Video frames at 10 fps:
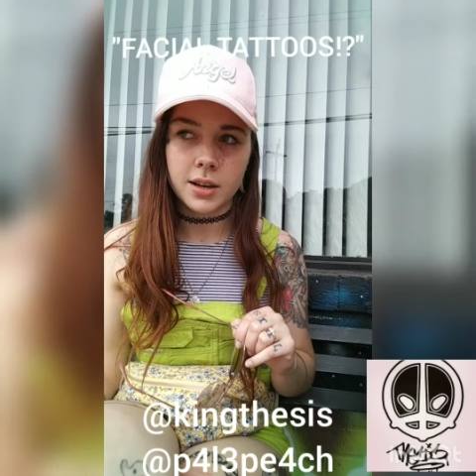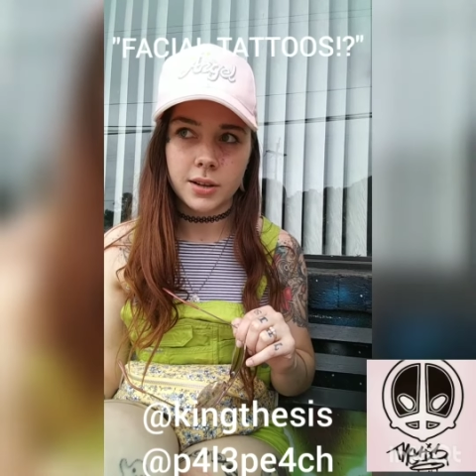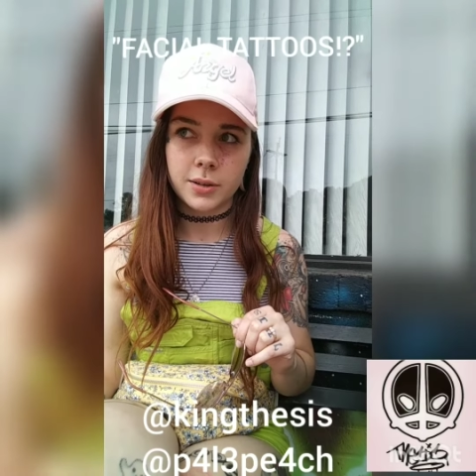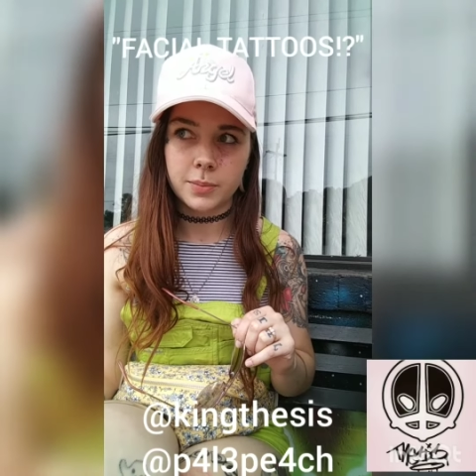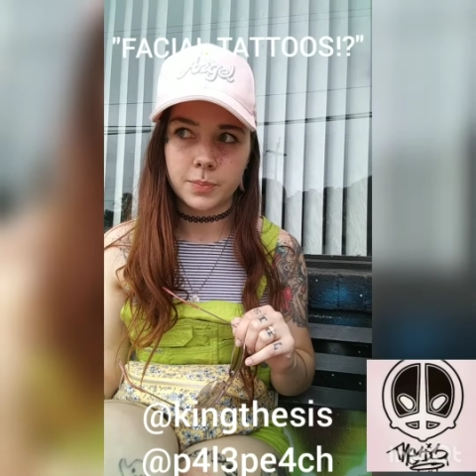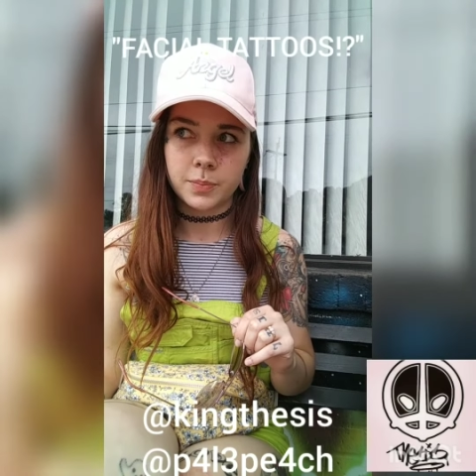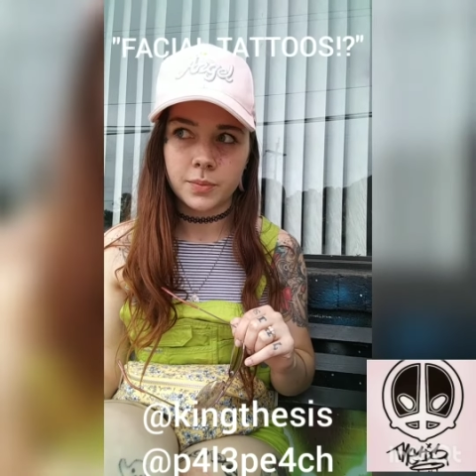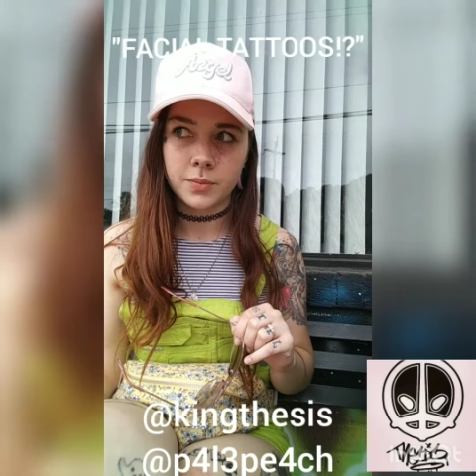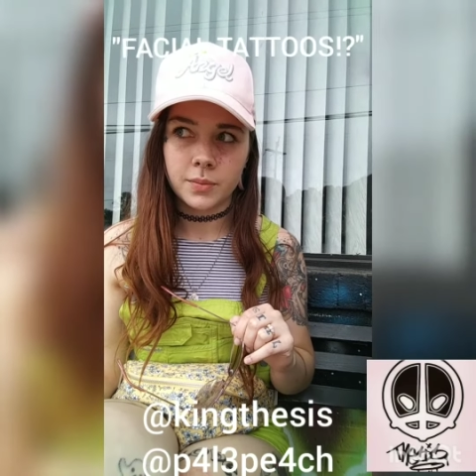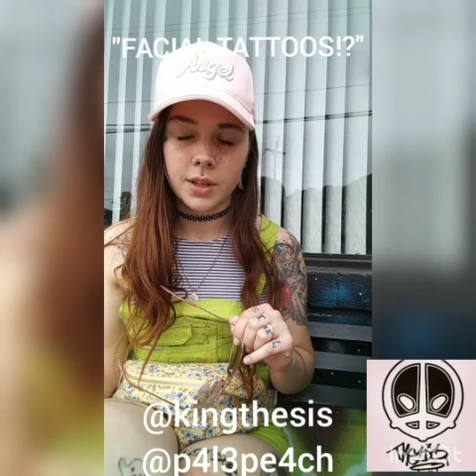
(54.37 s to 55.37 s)

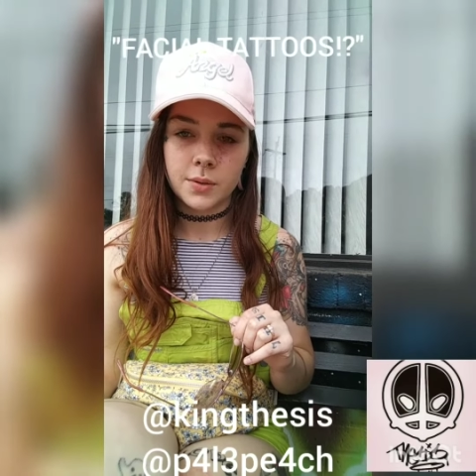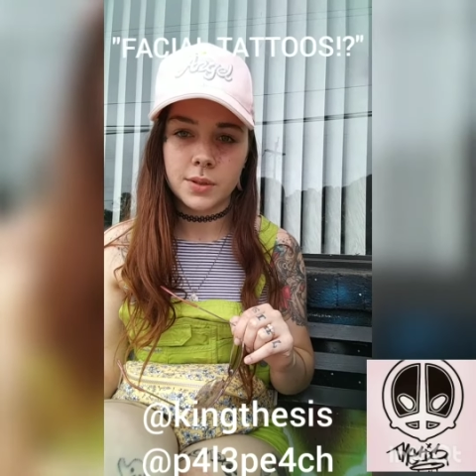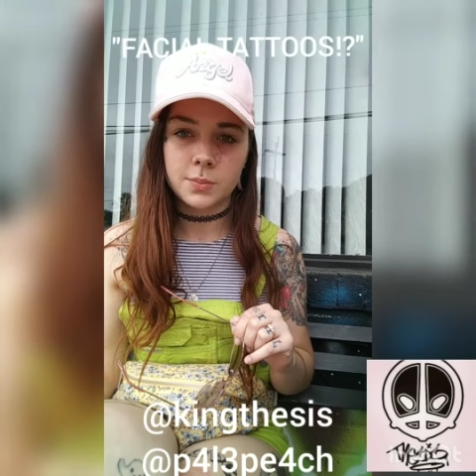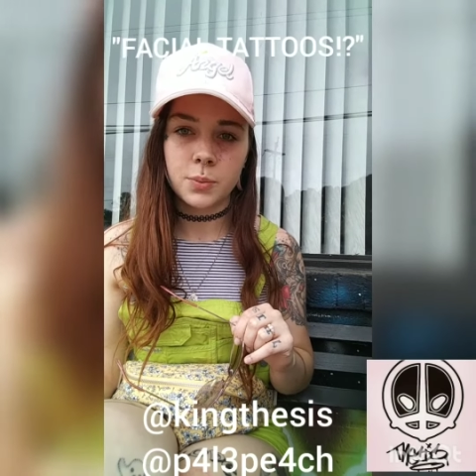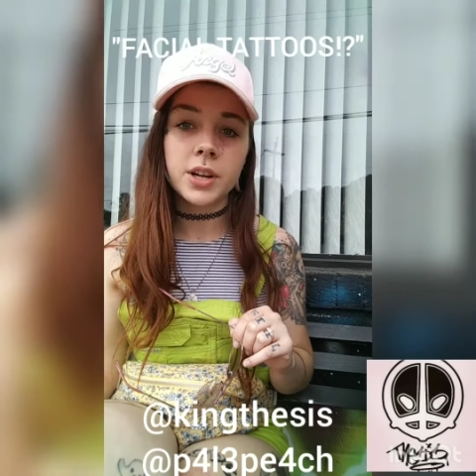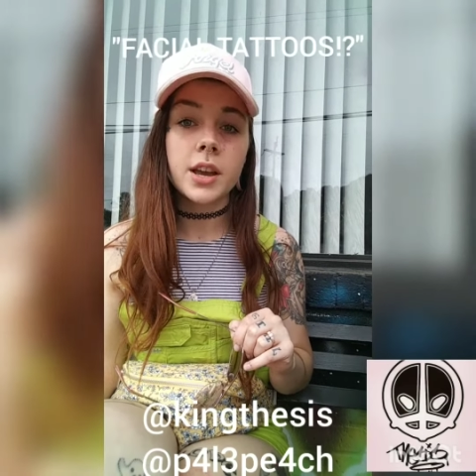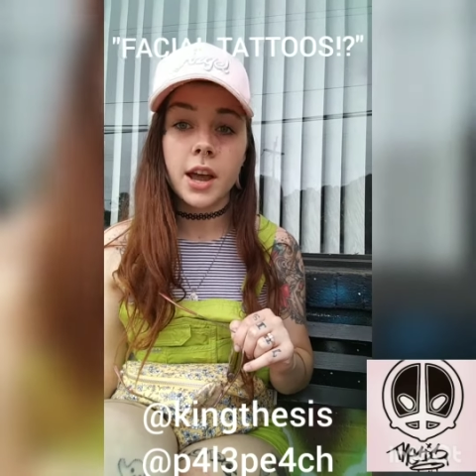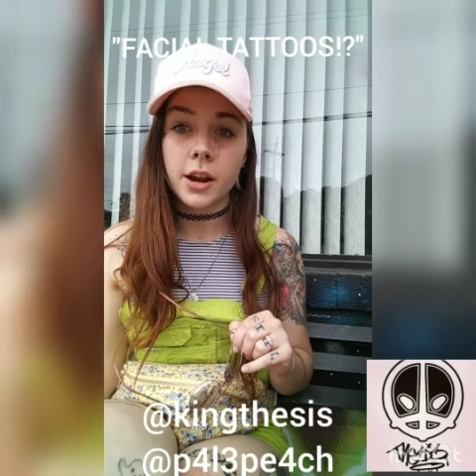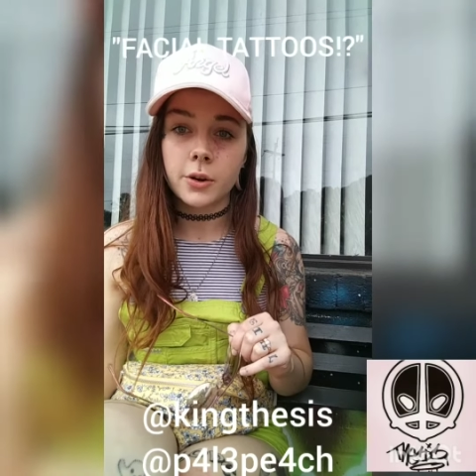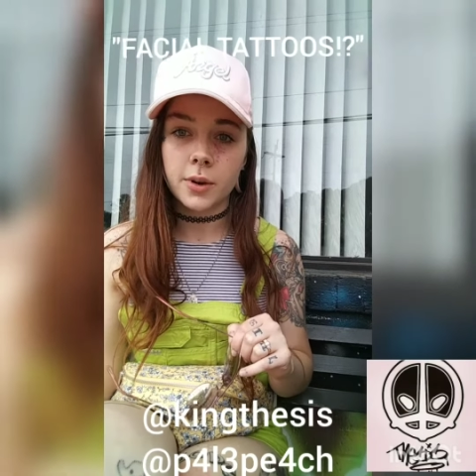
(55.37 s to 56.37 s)
It was a pretty
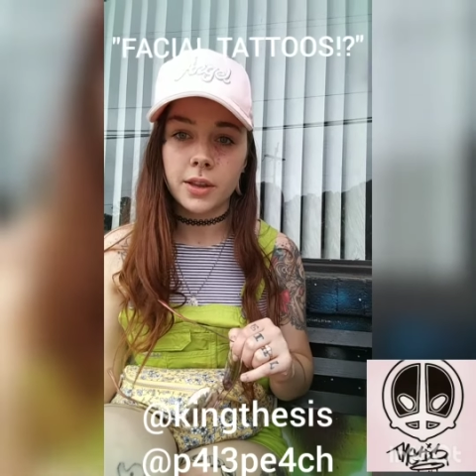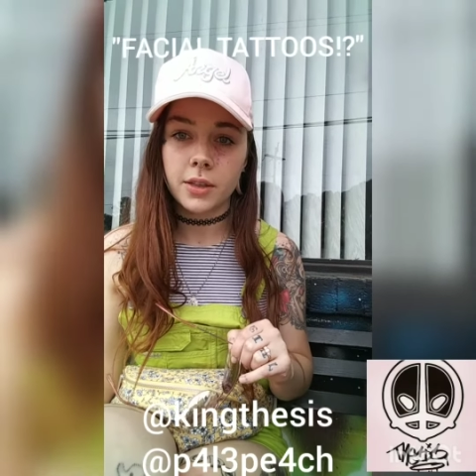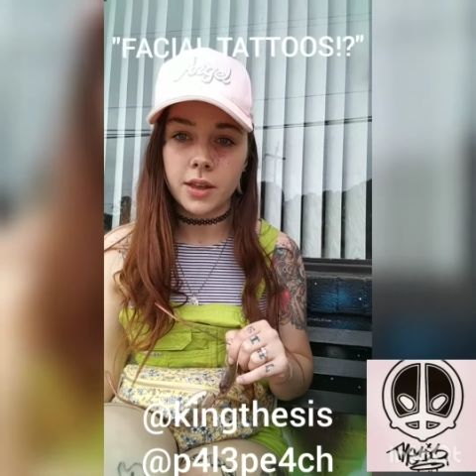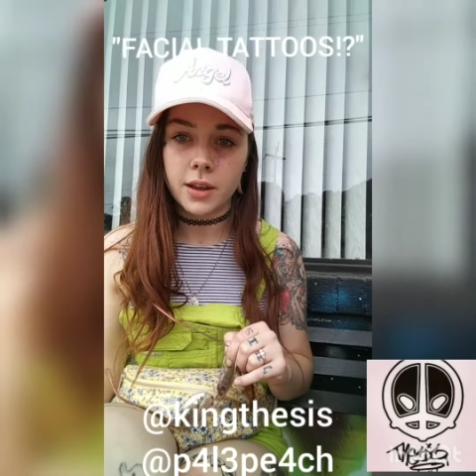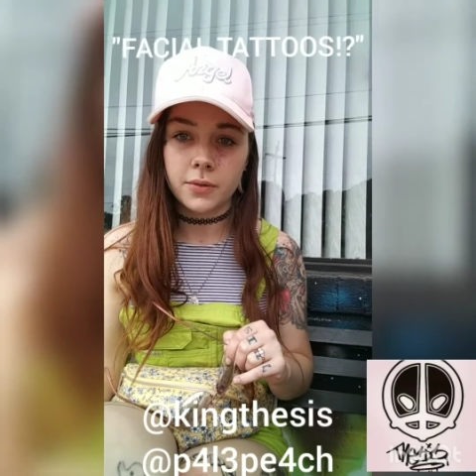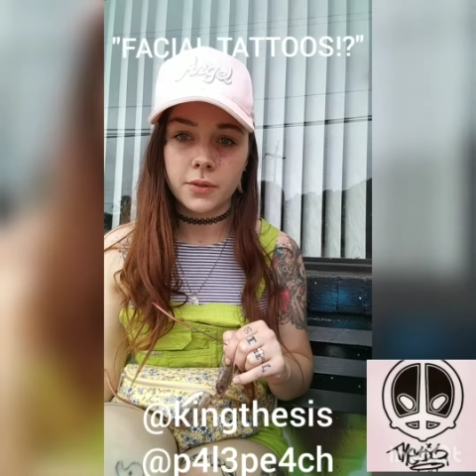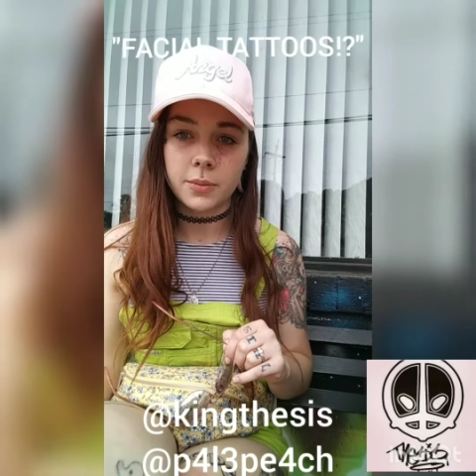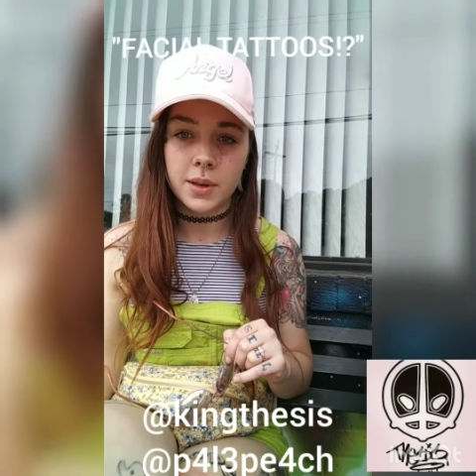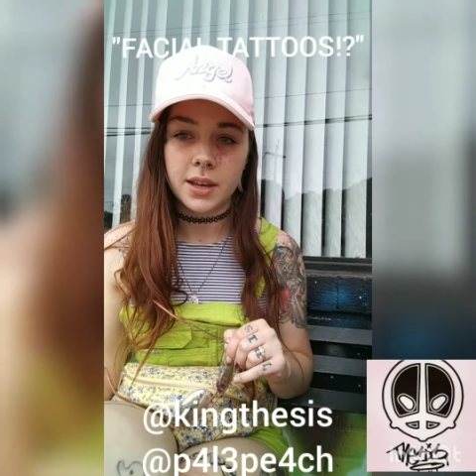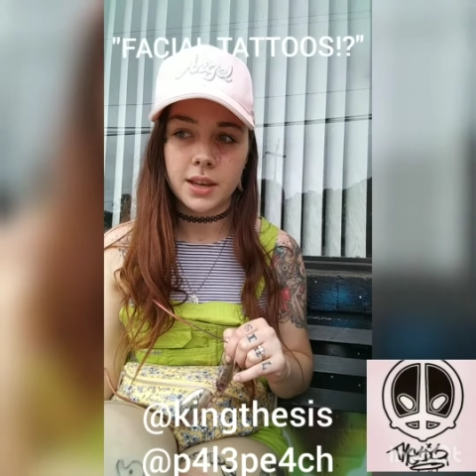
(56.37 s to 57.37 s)
harrowing thing for
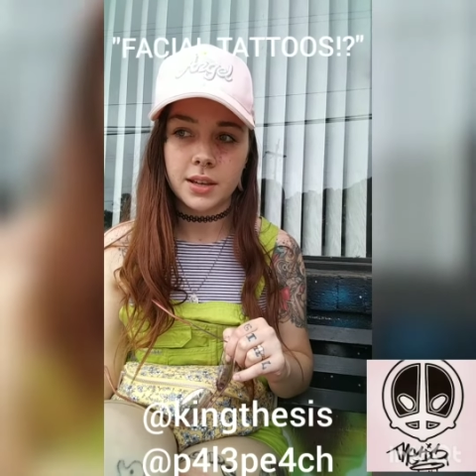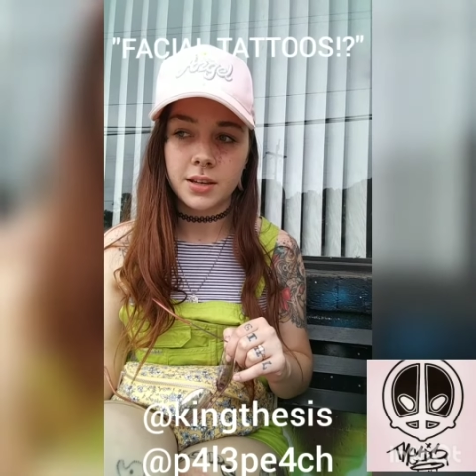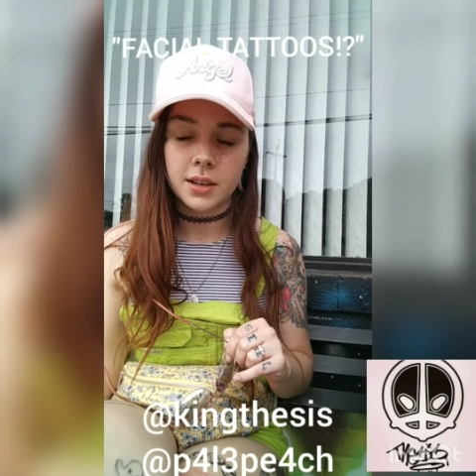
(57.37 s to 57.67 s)
me.